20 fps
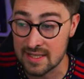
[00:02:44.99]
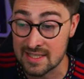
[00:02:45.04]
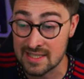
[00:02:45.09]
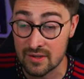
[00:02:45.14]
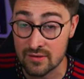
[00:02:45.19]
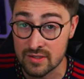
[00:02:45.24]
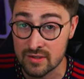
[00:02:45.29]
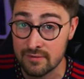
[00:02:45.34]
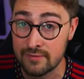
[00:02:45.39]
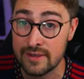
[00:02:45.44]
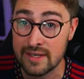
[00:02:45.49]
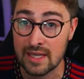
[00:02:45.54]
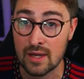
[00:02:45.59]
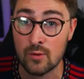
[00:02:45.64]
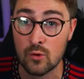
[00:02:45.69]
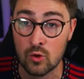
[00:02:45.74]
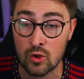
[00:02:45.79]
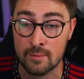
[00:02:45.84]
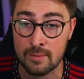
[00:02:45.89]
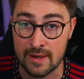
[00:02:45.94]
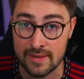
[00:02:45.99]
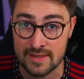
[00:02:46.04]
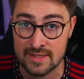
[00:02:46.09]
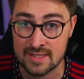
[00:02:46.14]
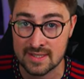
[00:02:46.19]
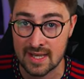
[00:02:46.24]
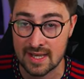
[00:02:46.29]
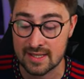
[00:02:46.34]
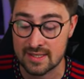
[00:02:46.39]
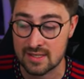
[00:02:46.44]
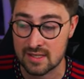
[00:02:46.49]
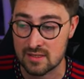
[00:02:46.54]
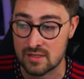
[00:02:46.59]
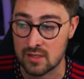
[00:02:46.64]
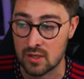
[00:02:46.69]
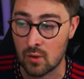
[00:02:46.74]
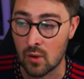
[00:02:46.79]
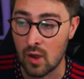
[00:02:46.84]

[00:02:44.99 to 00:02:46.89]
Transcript: There is a video all about this tactic too.